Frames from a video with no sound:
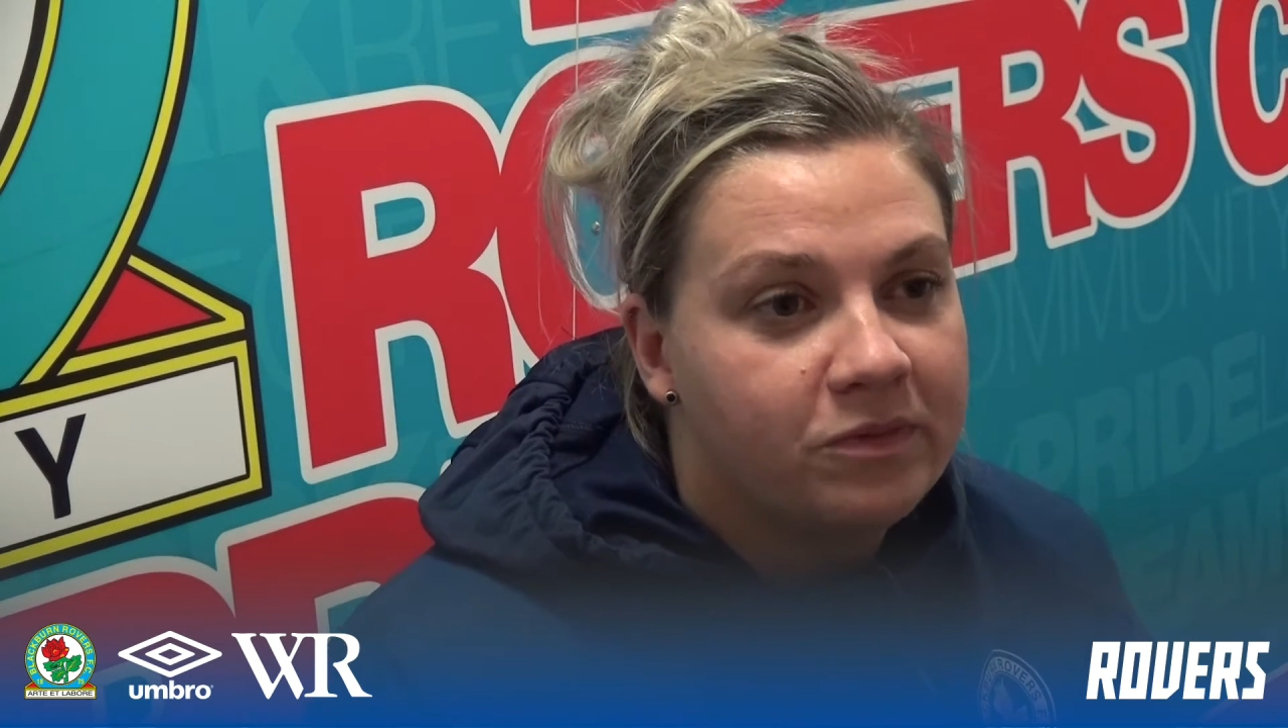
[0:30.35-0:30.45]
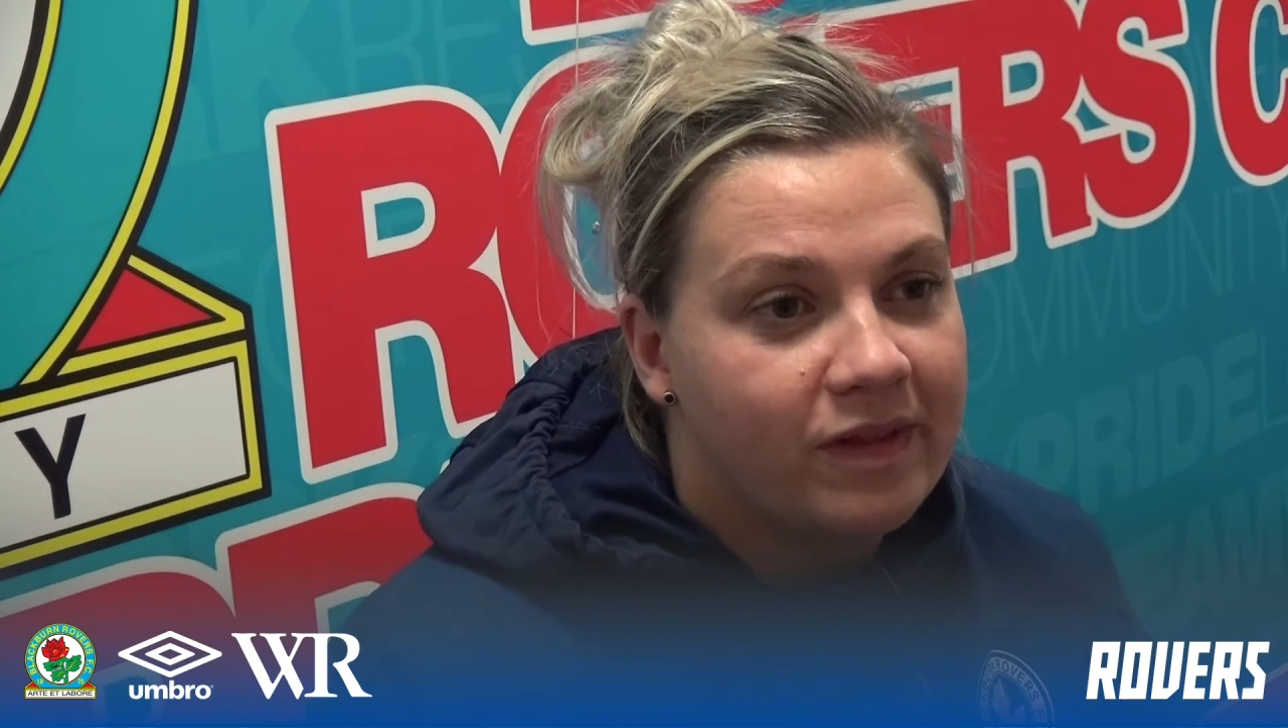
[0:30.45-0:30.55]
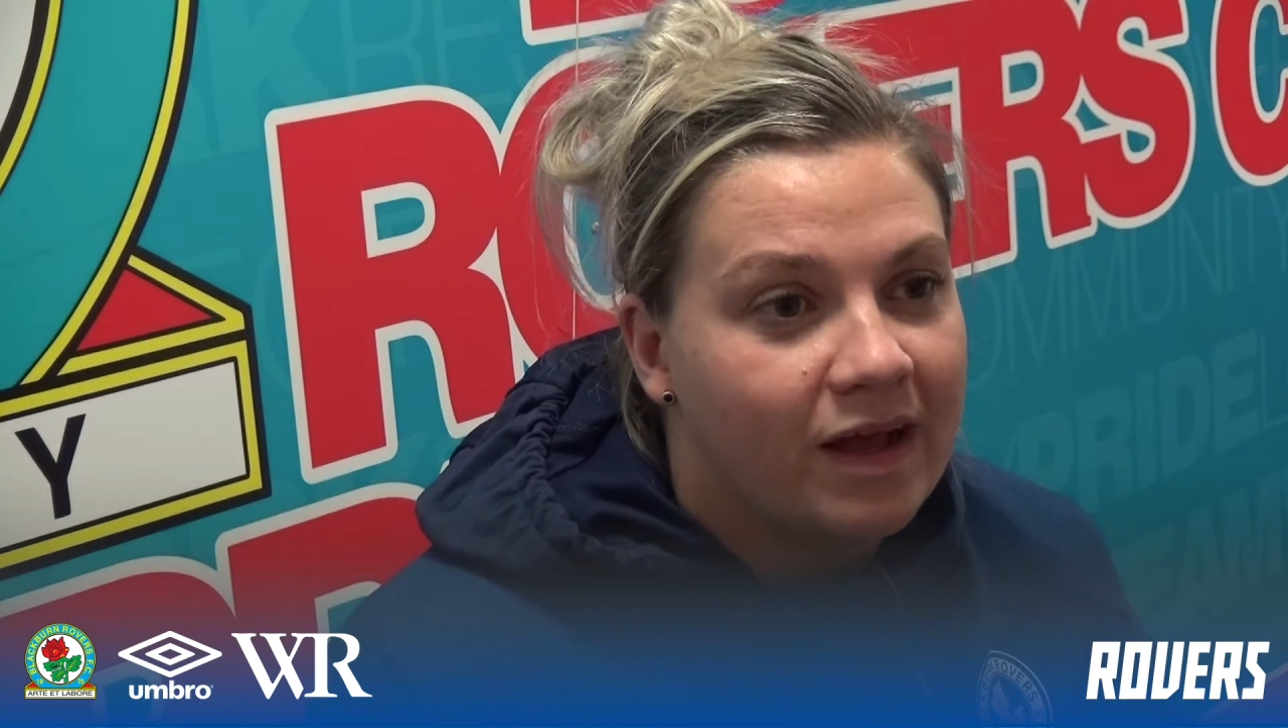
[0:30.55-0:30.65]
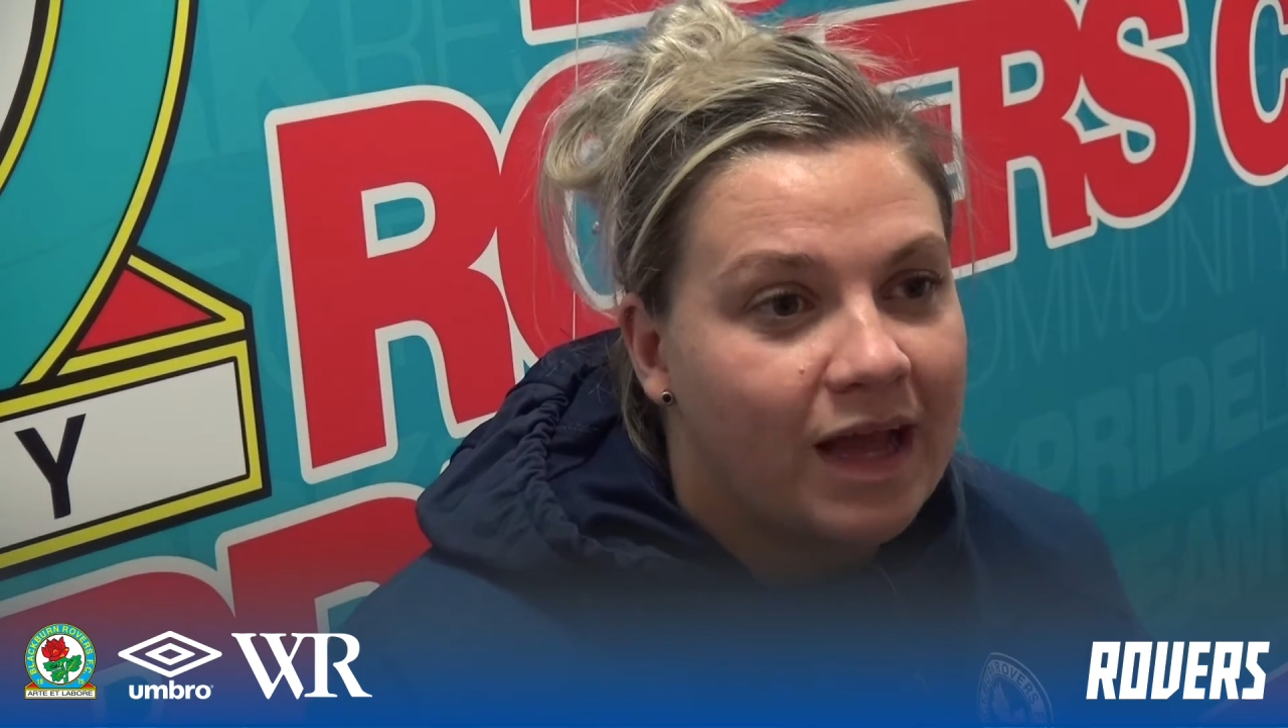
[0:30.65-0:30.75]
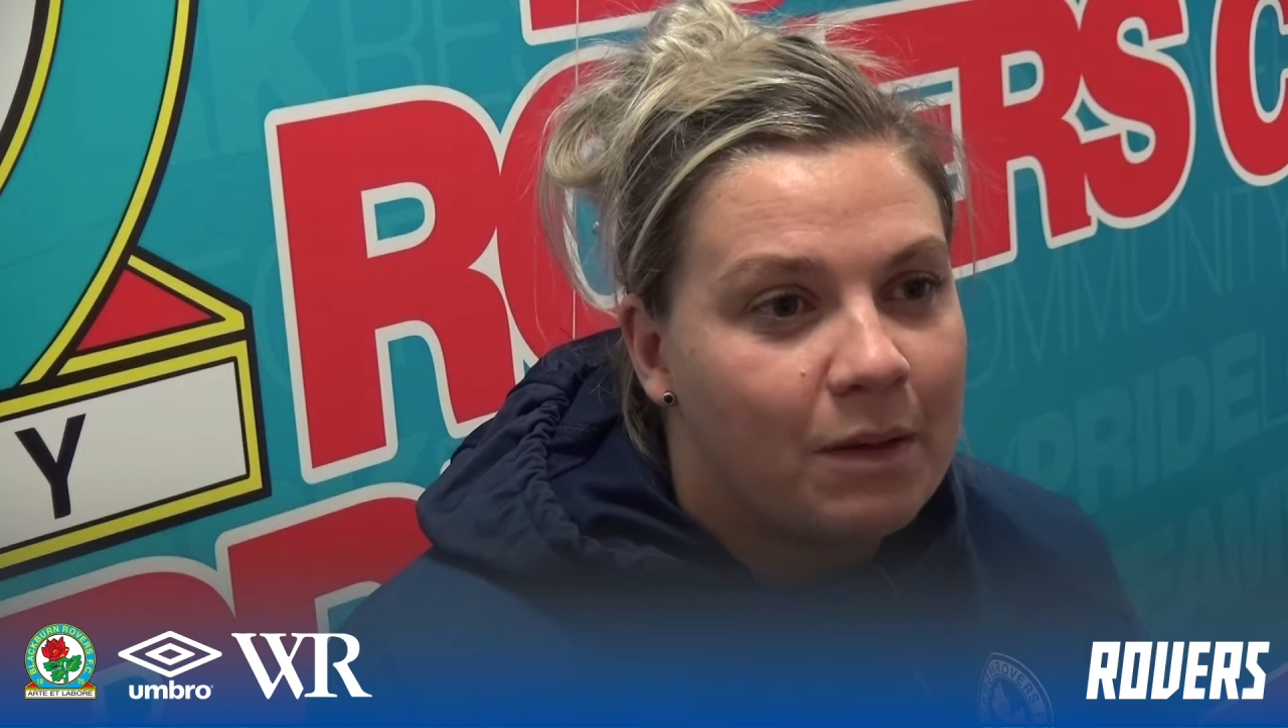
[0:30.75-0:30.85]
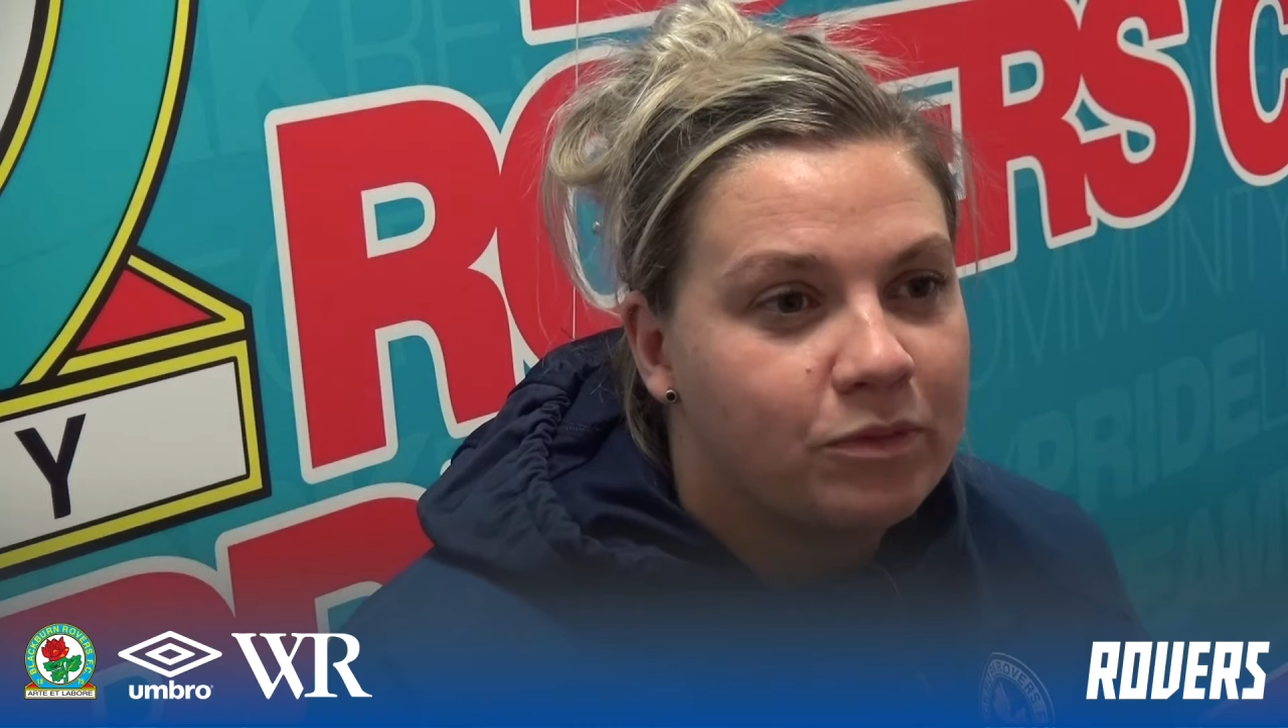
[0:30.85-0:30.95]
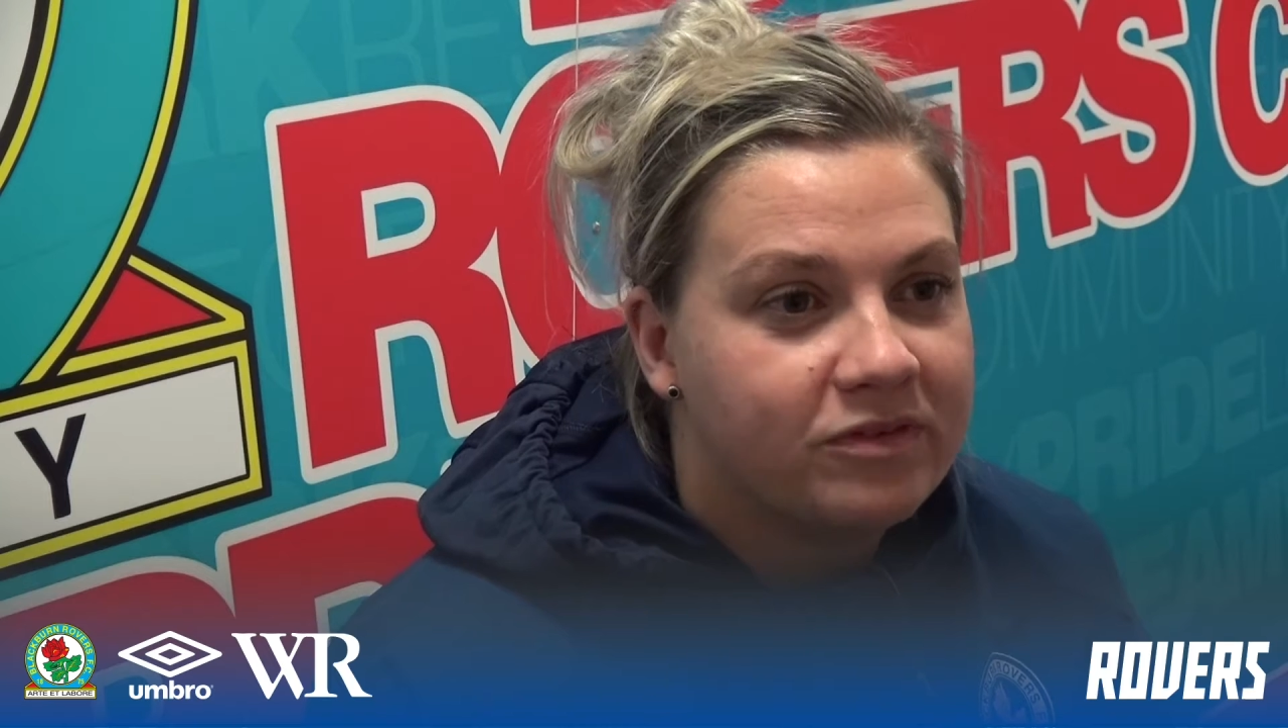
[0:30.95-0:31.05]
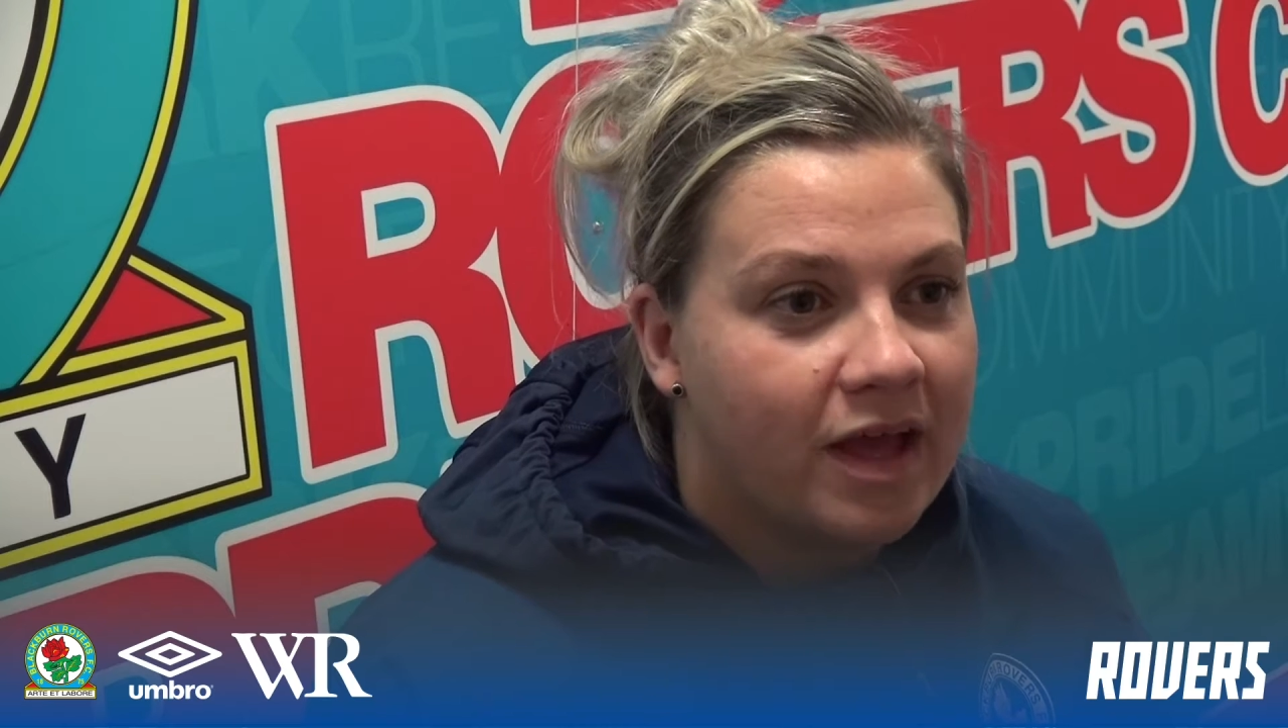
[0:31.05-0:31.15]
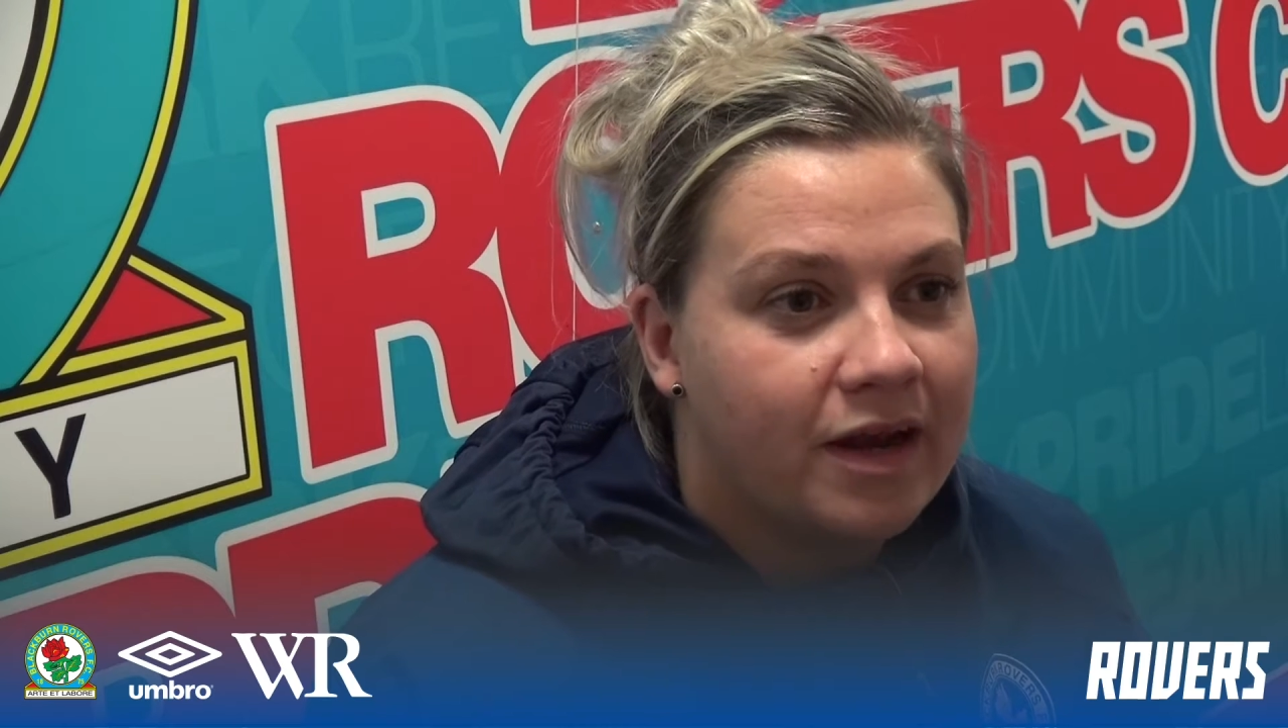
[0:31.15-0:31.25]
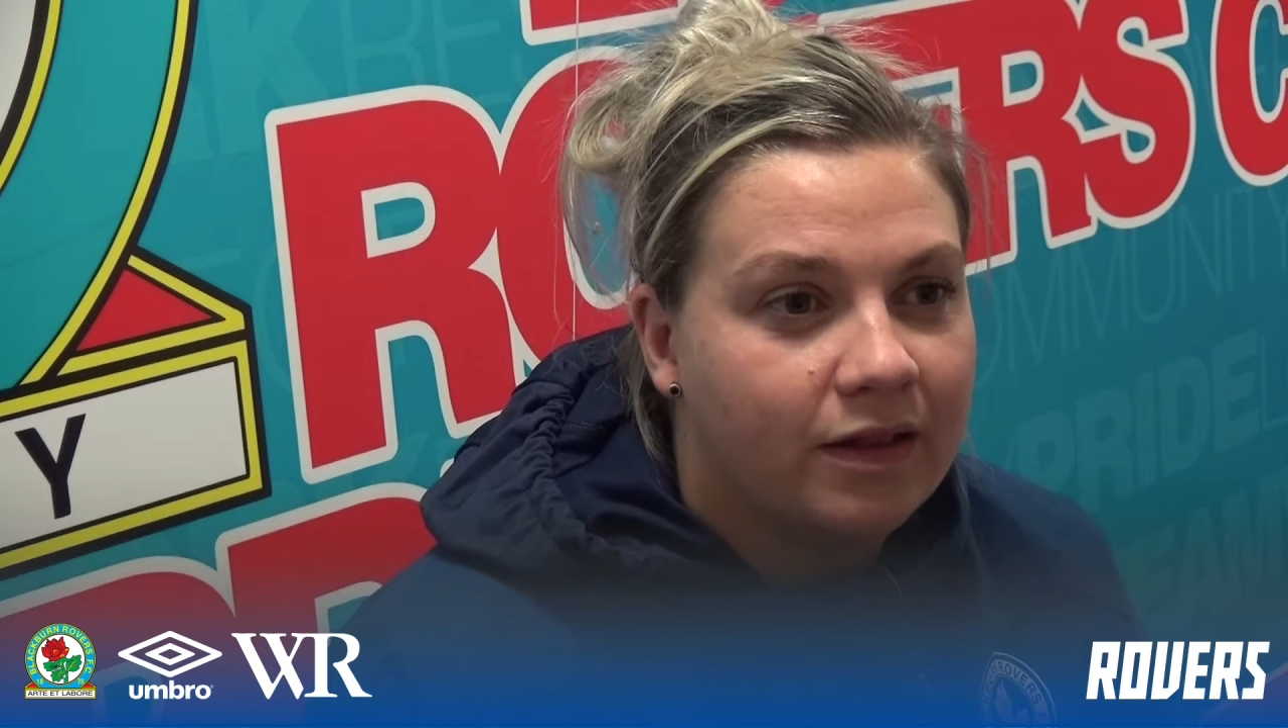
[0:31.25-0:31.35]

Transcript: that gap was getting